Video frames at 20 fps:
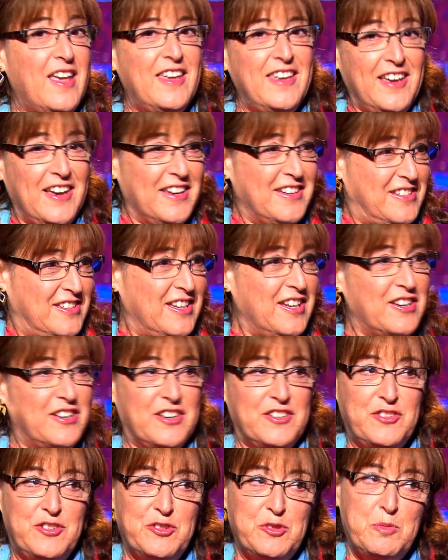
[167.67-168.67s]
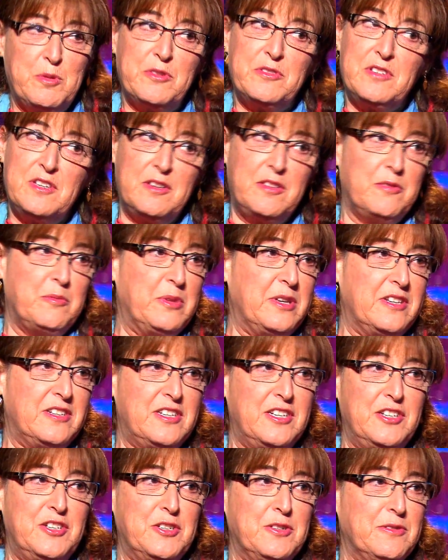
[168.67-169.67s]
Yeah, I did, because you're supposed to either be a
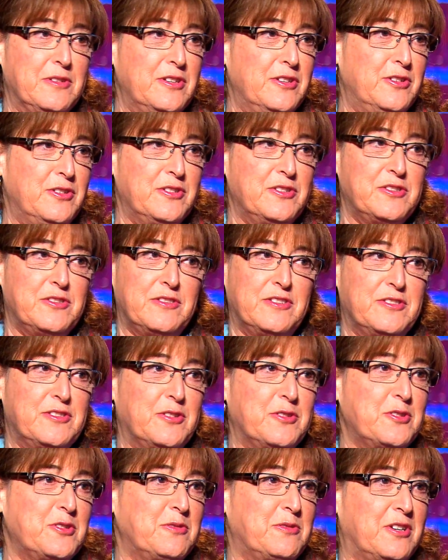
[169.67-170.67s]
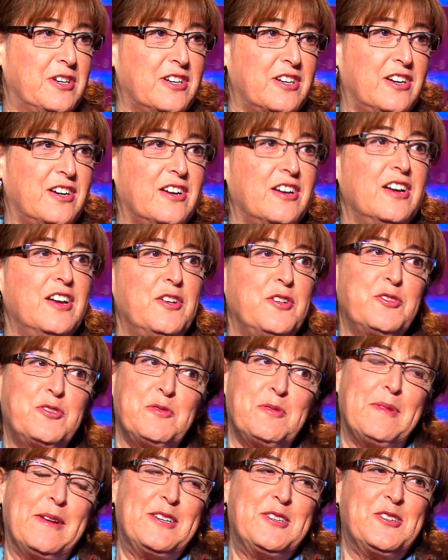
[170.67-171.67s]
teacher, a nurse, or a social worker. Those
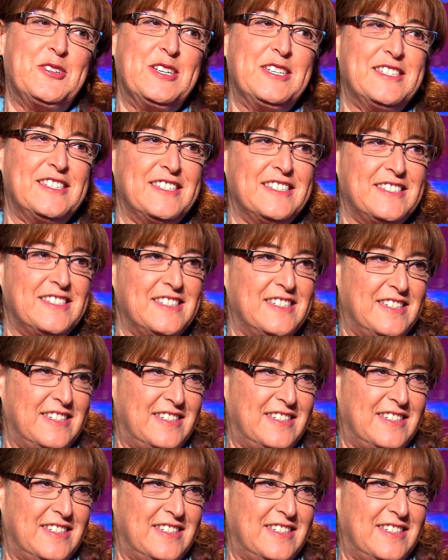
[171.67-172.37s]
were my choices.